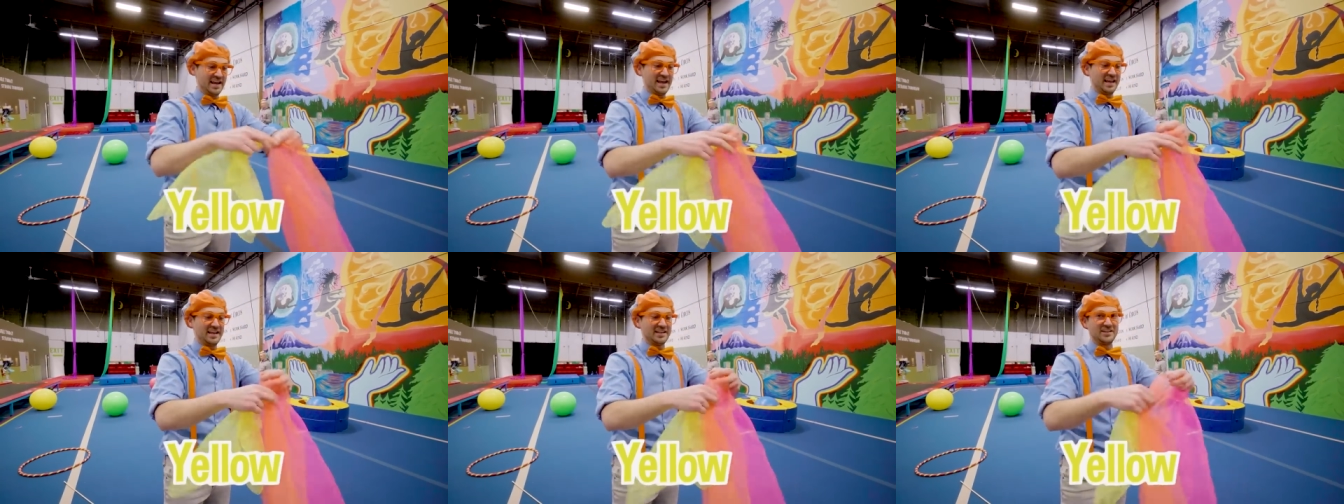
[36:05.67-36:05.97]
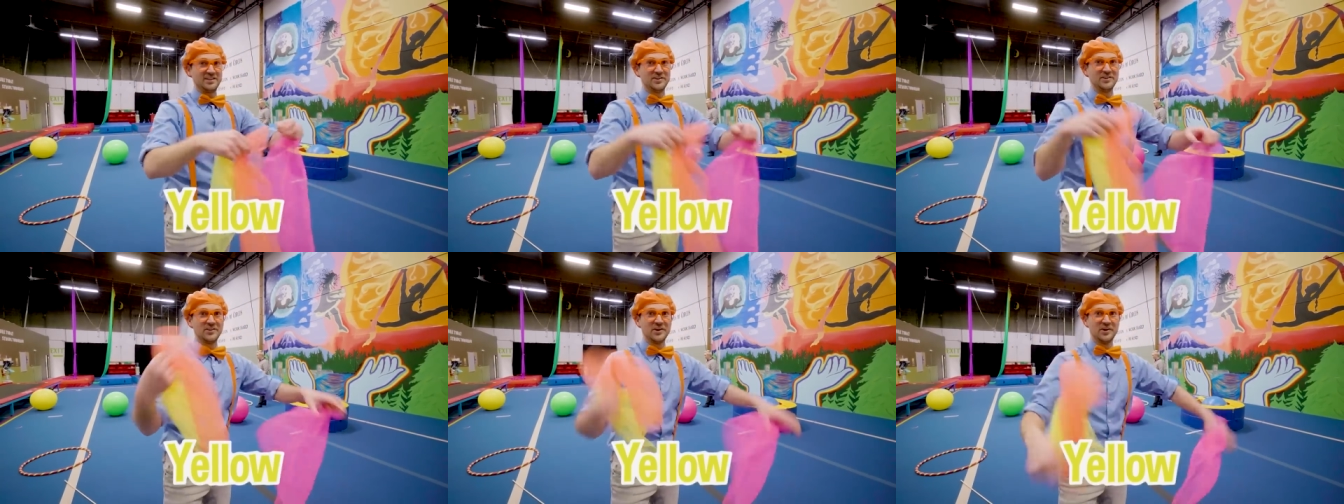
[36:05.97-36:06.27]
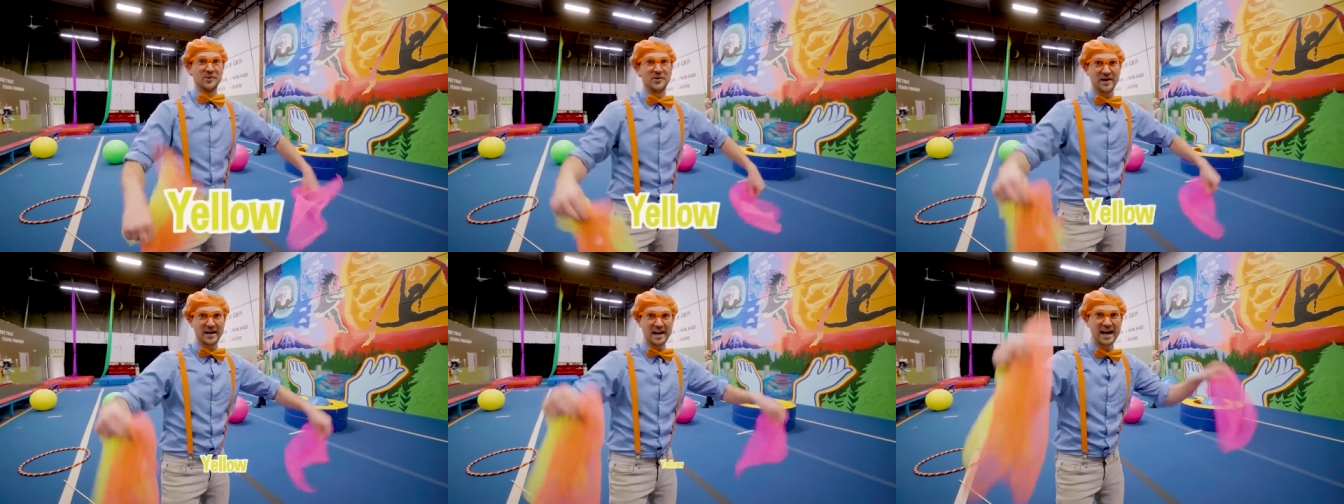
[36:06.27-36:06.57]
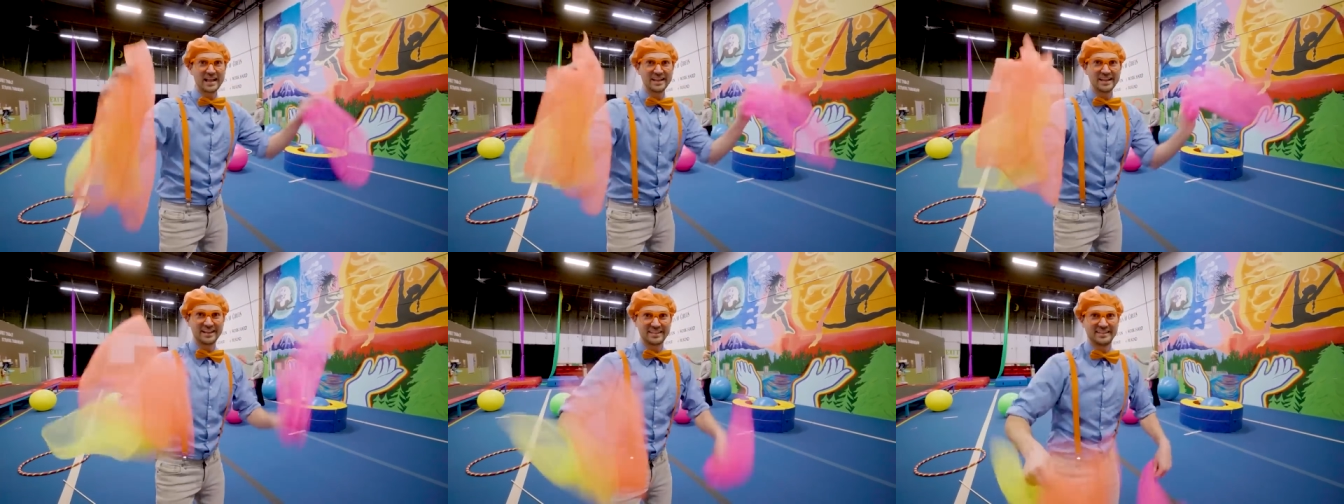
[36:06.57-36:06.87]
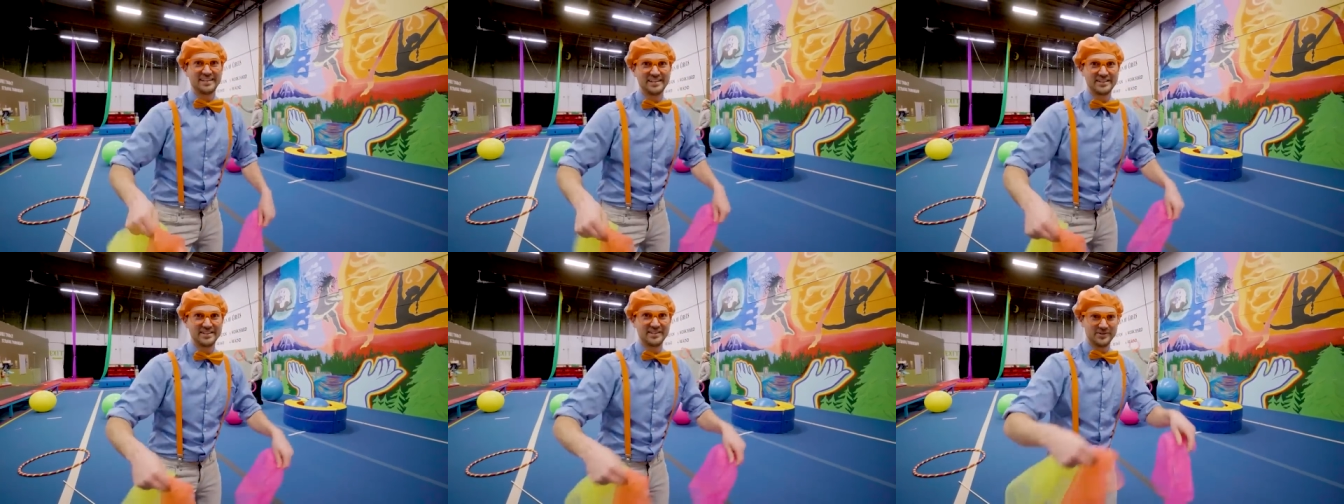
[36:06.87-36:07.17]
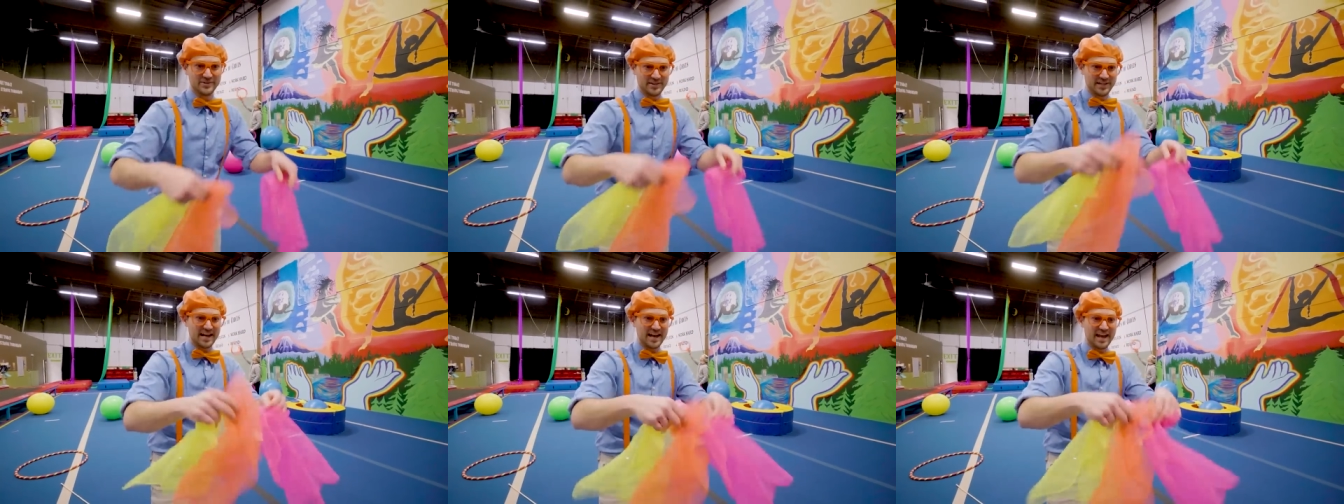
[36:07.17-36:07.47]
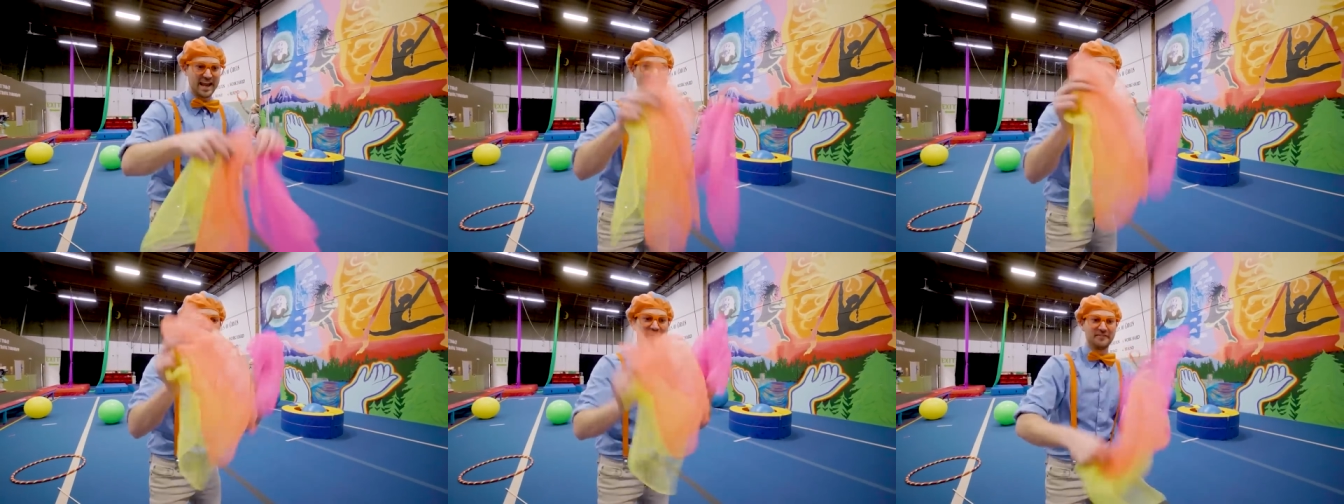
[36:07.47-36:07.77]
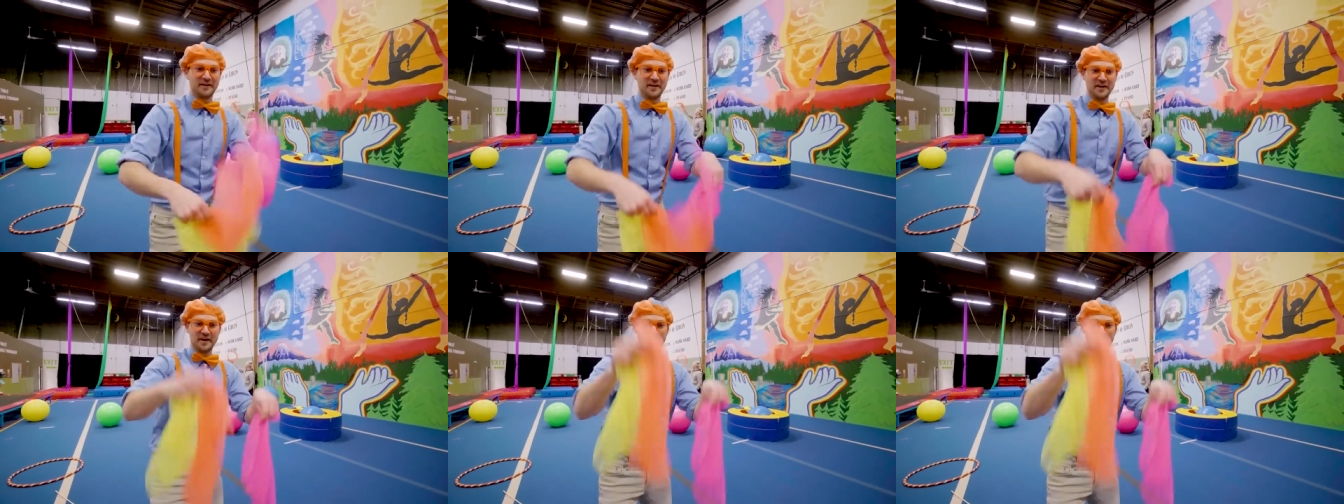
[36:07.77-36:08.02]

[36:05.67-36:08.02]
And you know what I like to do when I have